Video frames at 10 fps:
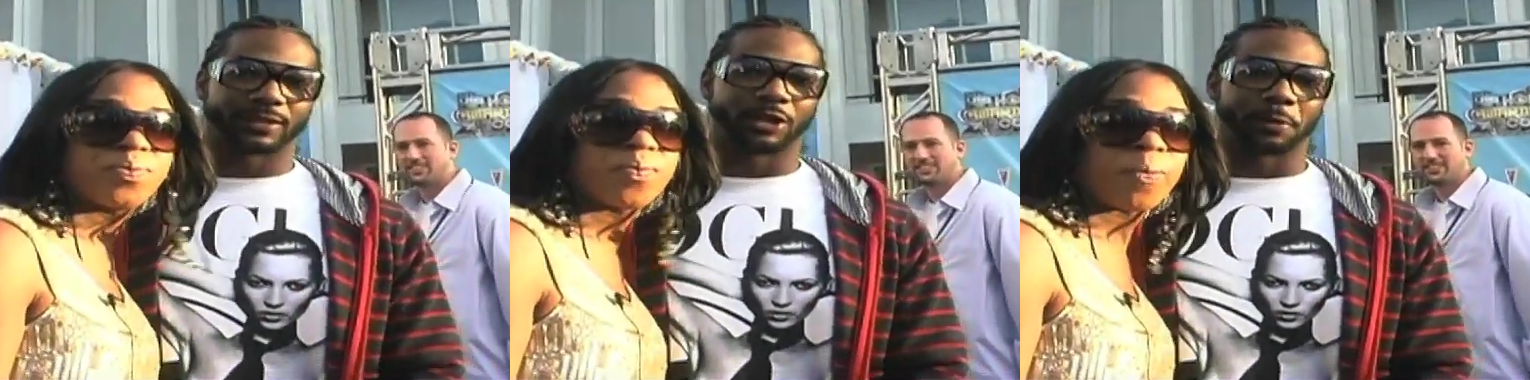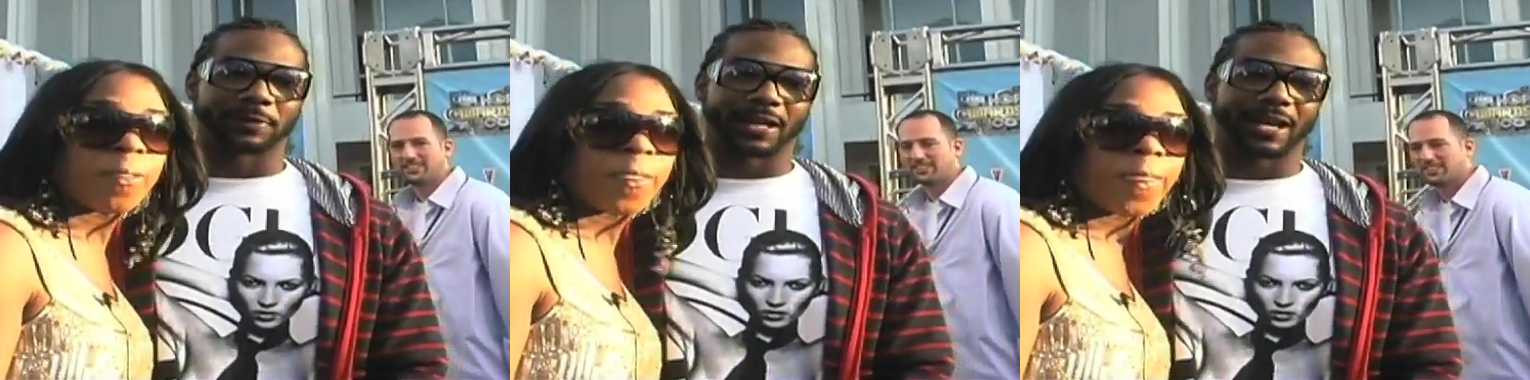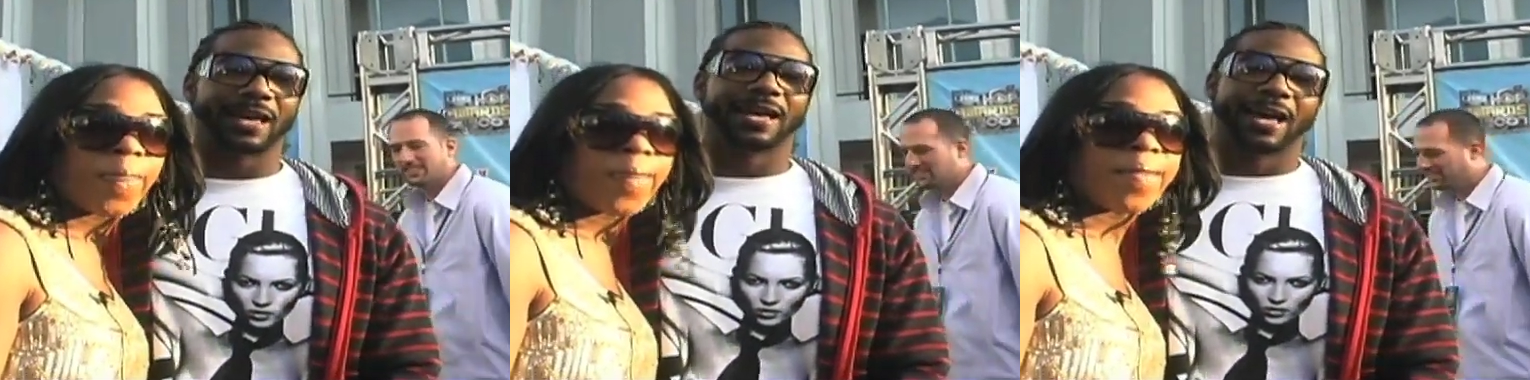Speaker 1: you know what I'm
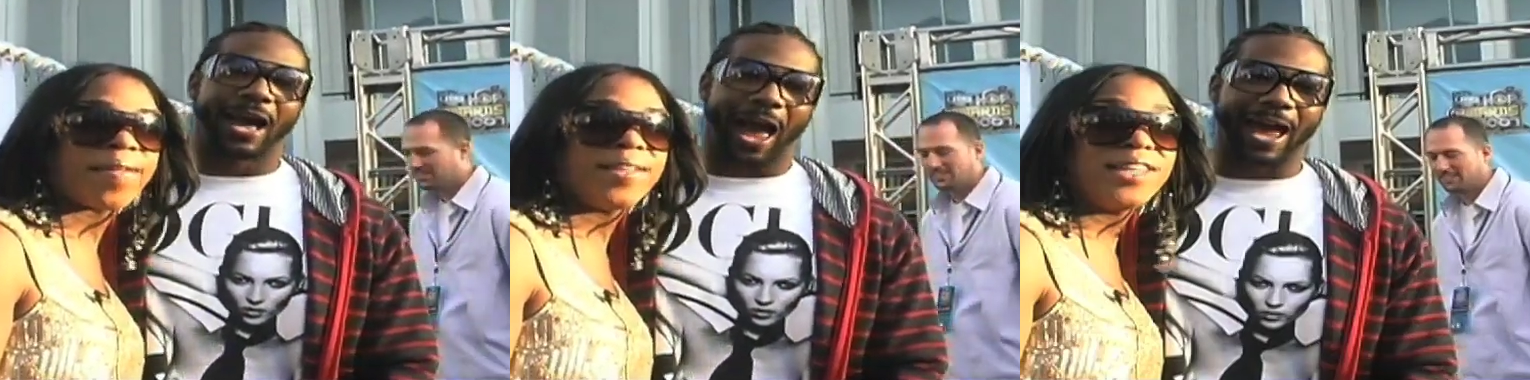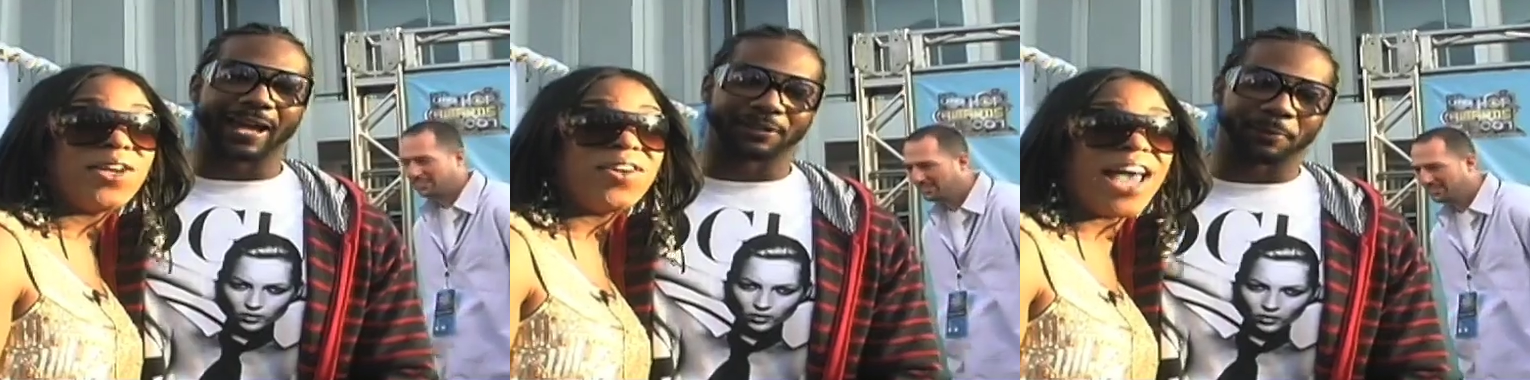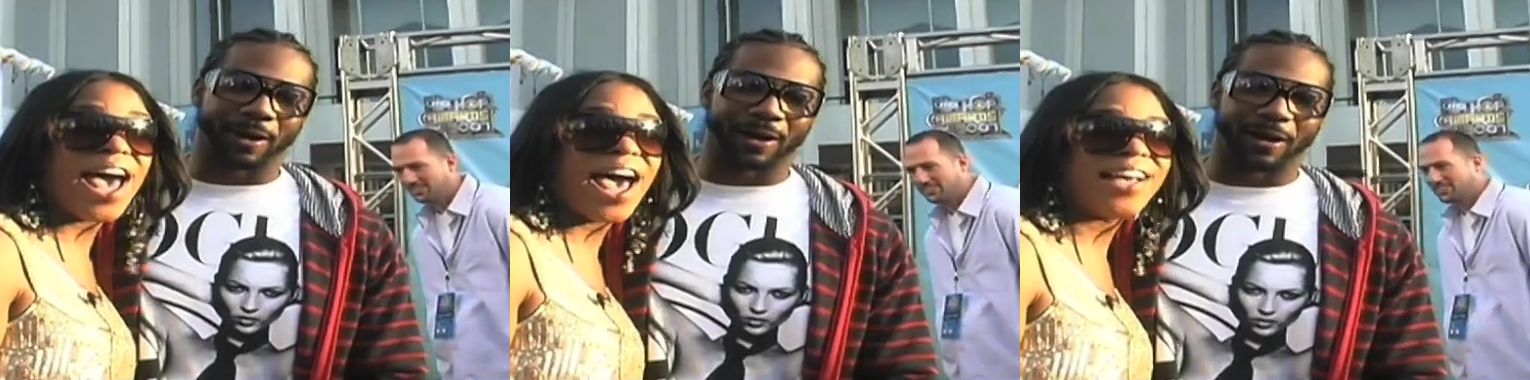saying? I
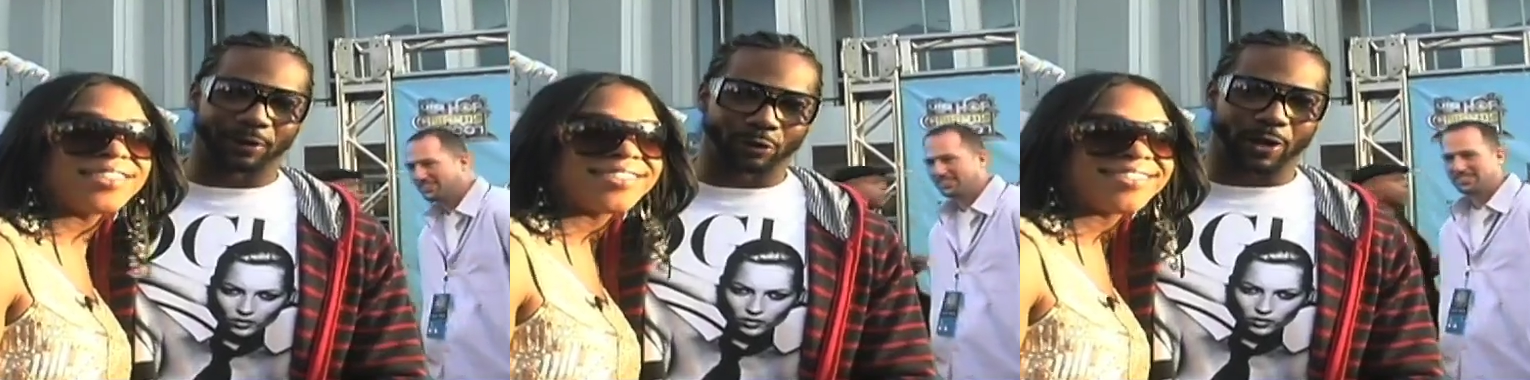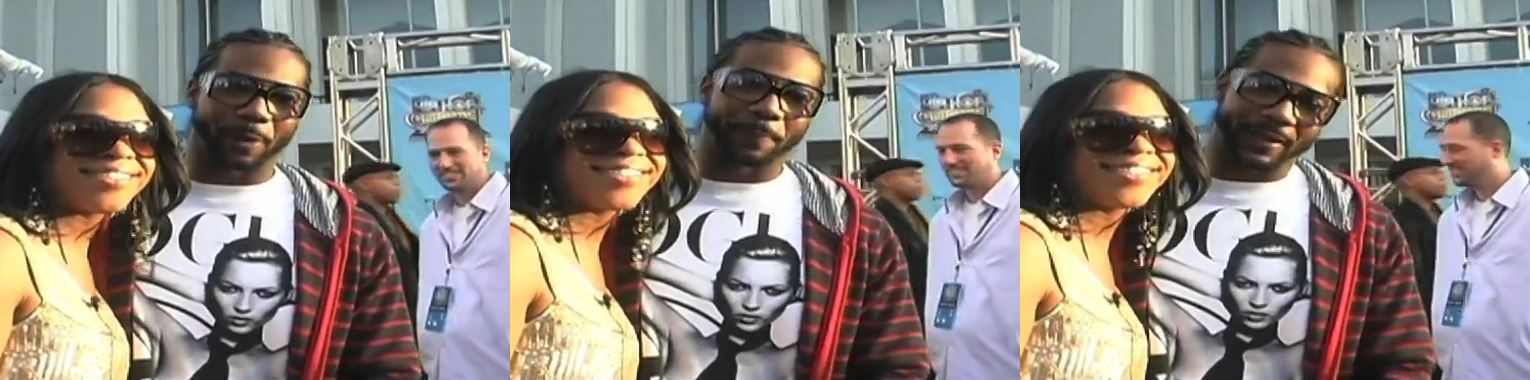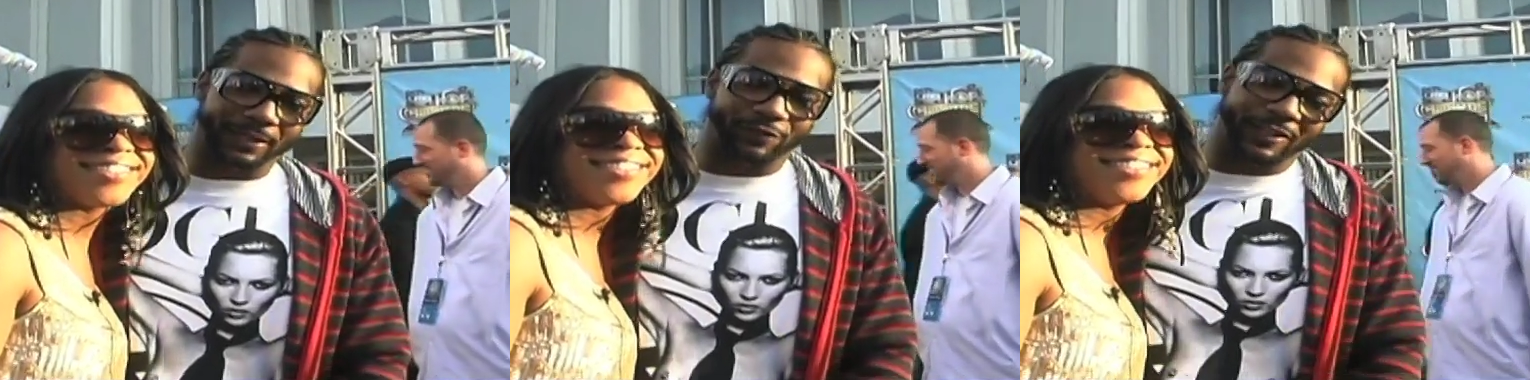had some great opinions for